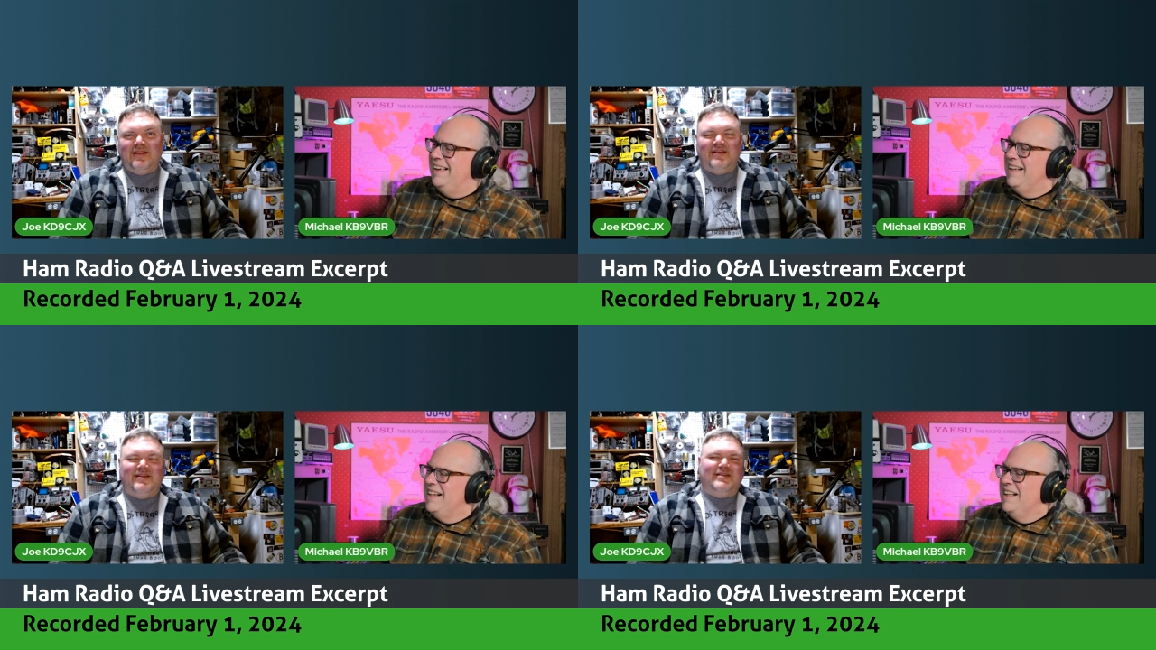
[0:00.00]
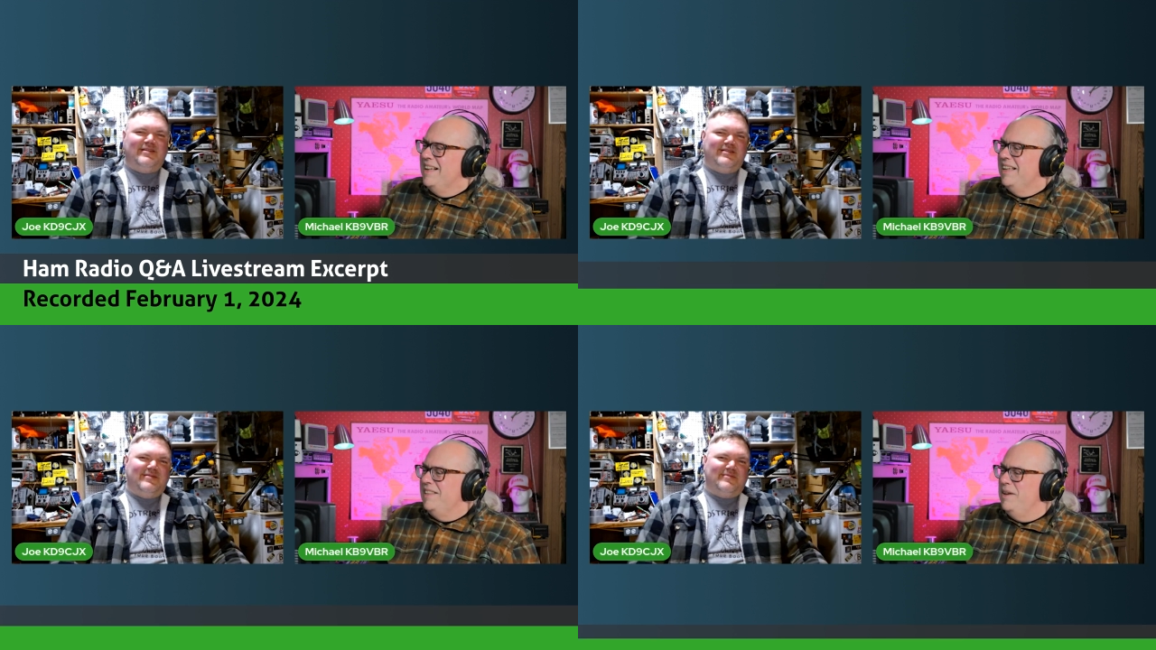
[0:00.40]

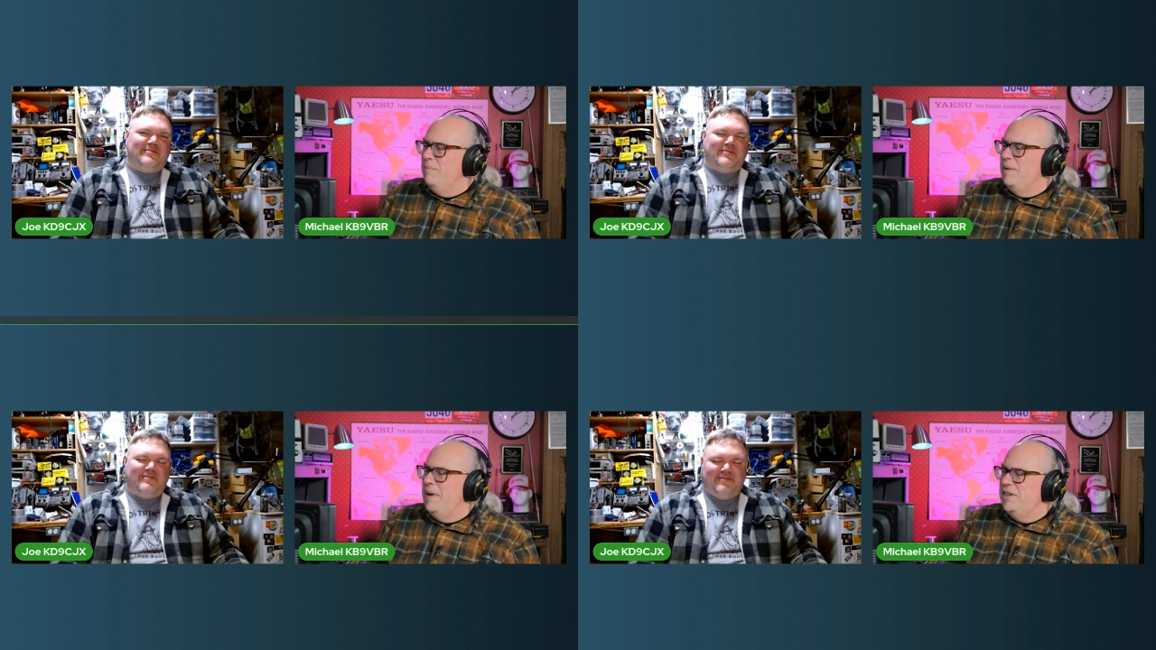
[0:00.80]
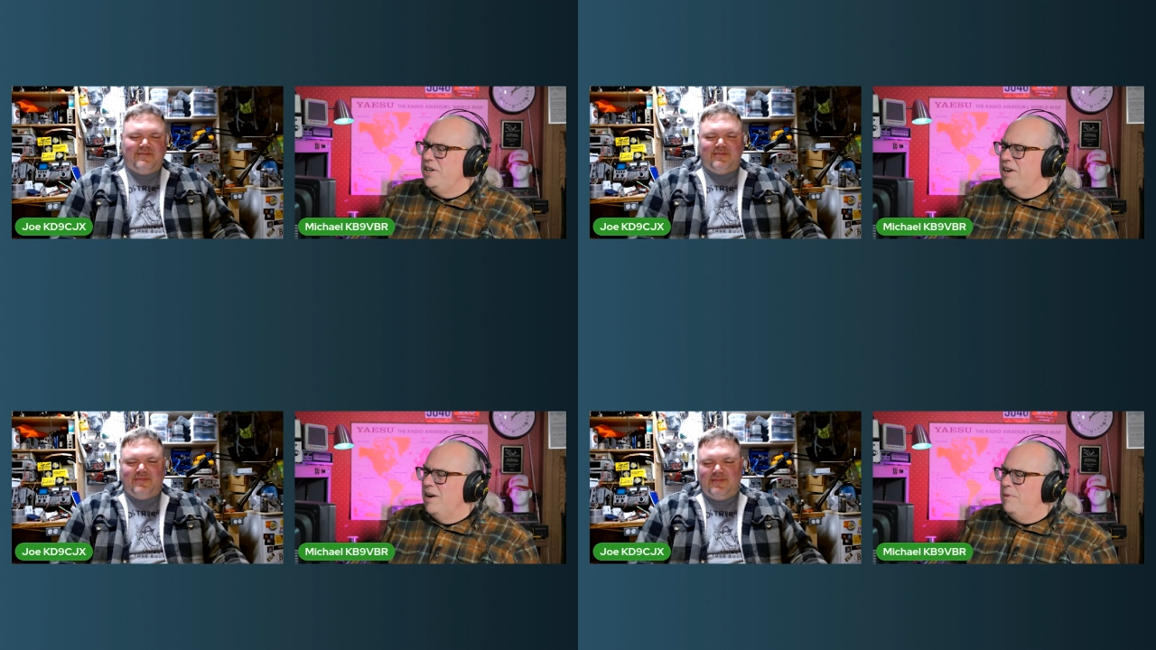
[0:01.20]
Speaker 1: the my magic
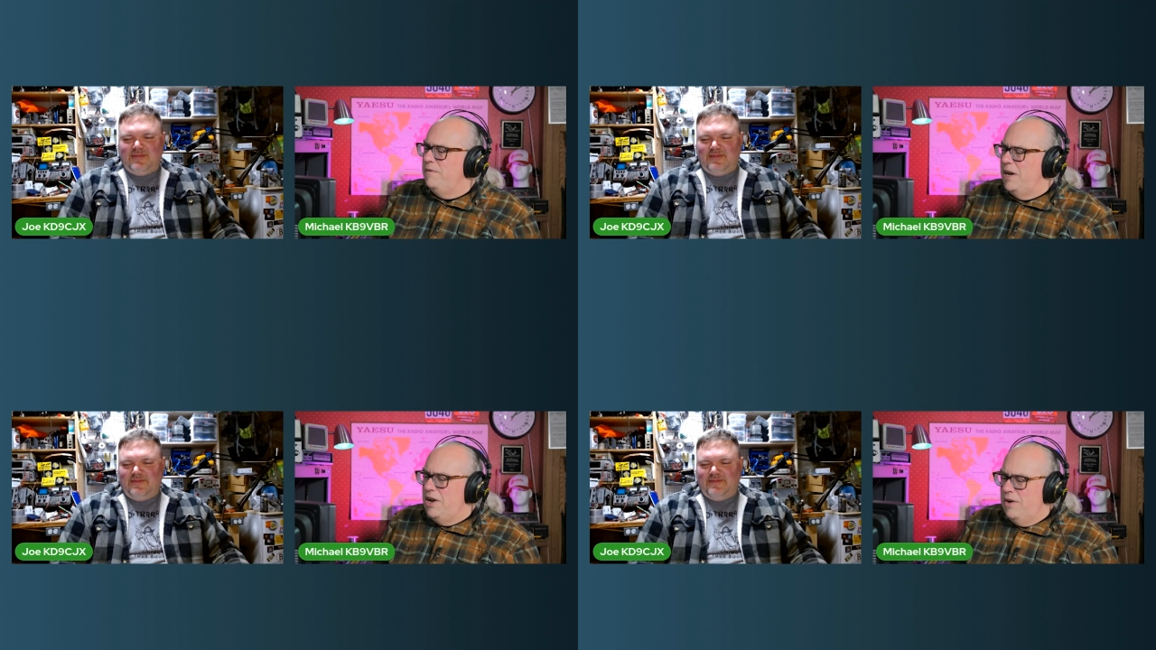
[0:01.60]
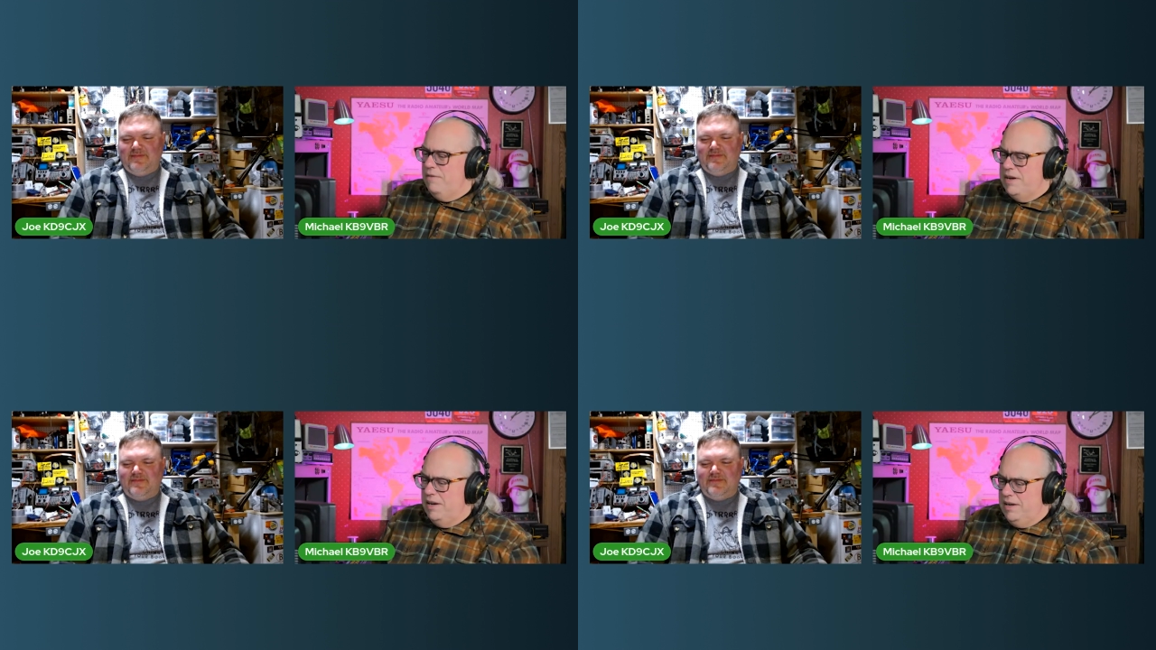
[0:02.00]
carpet video
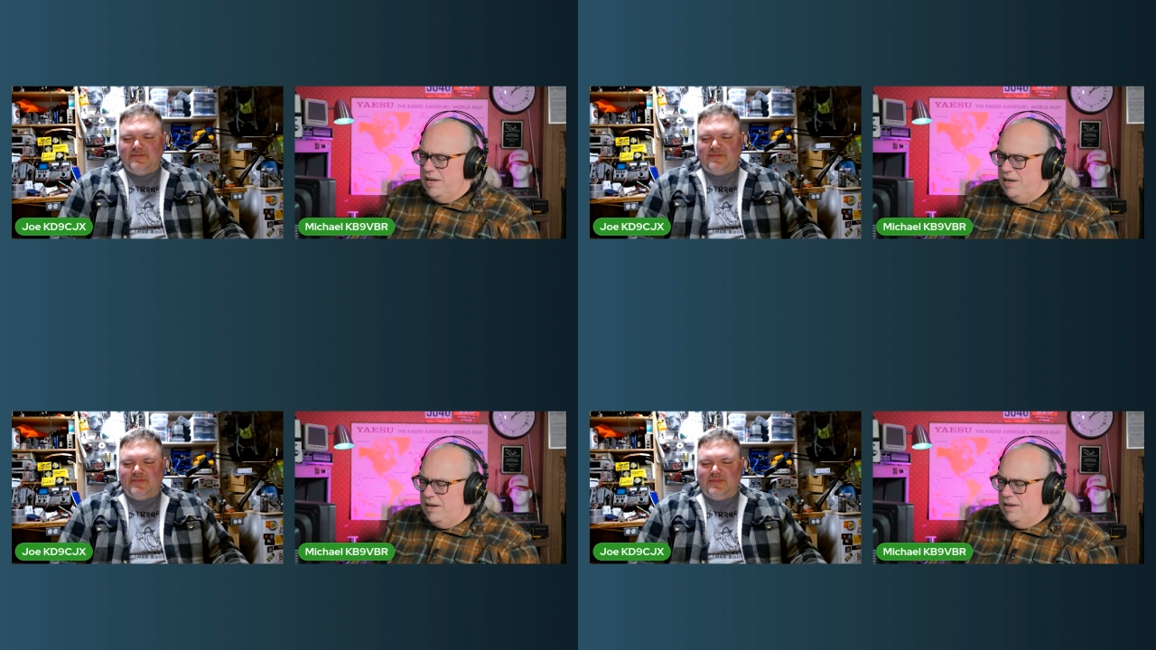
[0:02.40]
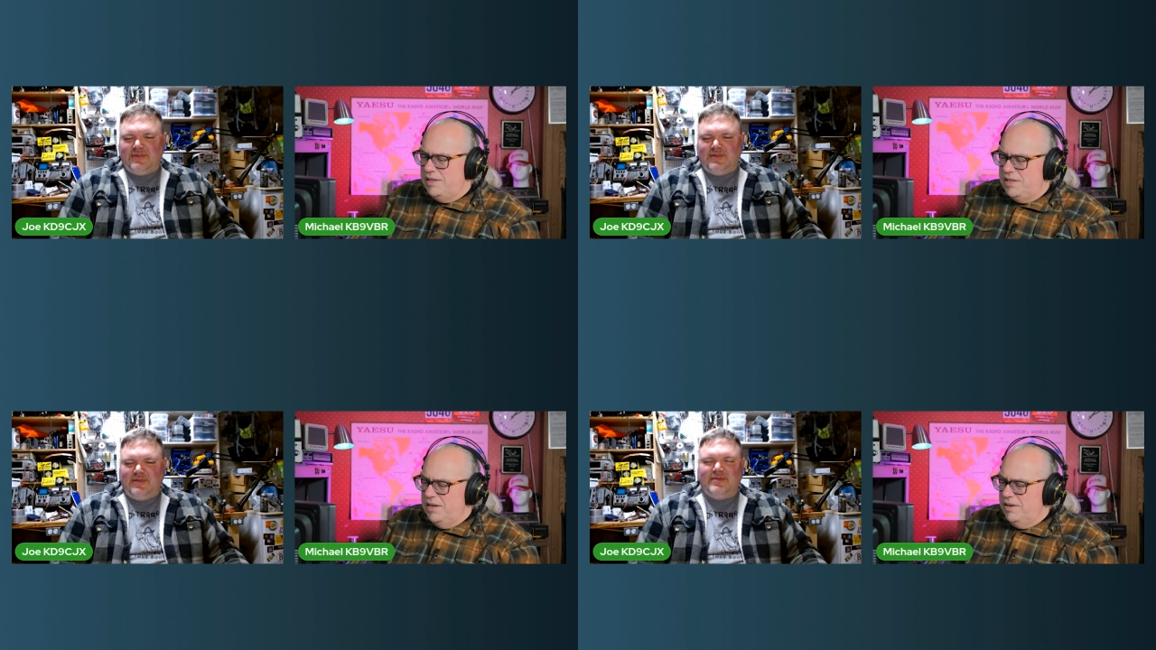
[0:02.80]
evidently it
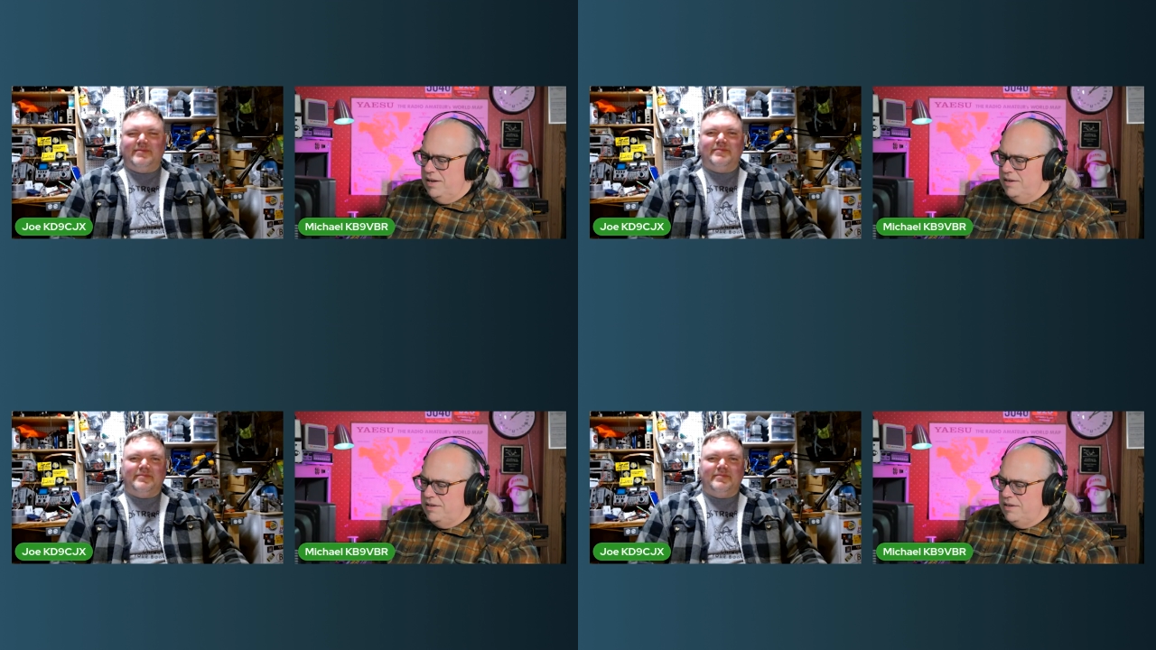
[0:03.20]
it it,